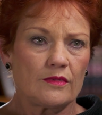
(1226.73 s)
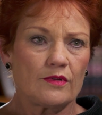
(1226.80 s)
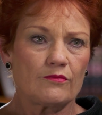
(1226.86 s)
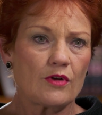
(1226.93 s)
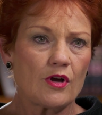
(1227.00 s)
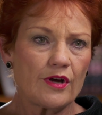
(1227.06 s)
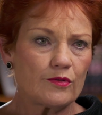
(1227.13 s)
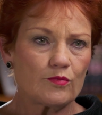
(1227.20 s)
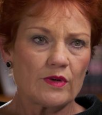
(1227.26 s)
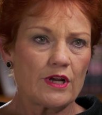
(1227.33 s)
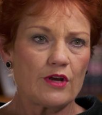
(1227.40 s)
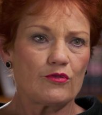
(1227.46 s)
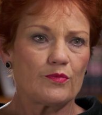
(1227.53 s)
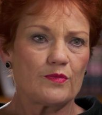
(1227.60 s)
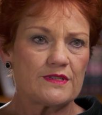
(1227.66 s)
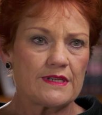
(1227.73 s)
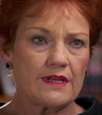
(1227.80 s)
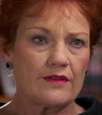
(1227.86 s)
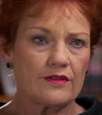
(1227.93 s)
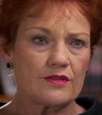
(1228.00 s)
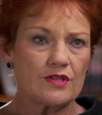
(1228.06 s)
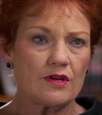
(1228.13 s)
right
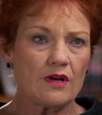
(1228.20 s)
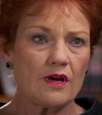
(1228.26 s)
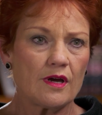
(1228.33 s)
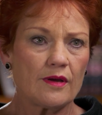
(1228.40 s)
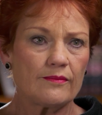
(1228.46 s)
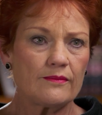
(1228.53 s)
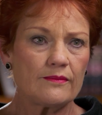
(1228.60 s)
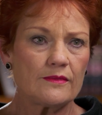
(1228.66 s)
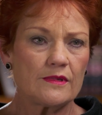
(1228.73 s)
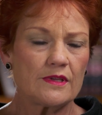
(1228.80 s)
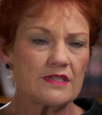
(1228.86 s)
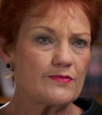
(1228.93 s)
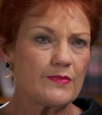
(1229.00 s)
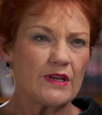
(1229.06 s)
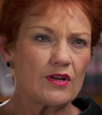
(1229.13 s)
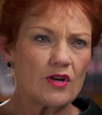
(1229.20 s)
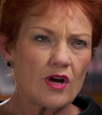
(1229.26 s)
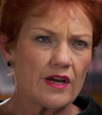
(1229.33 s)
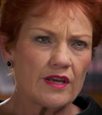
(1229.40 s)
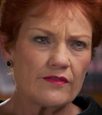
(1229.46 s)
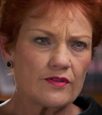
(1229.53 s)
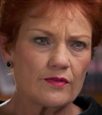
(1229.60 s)
100% of the time, that's being
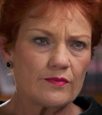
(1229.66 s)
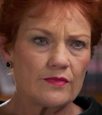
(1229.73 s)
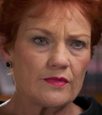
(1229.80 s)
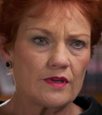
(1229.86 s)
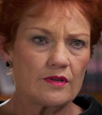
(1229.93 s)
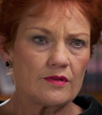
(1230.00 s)
naive and,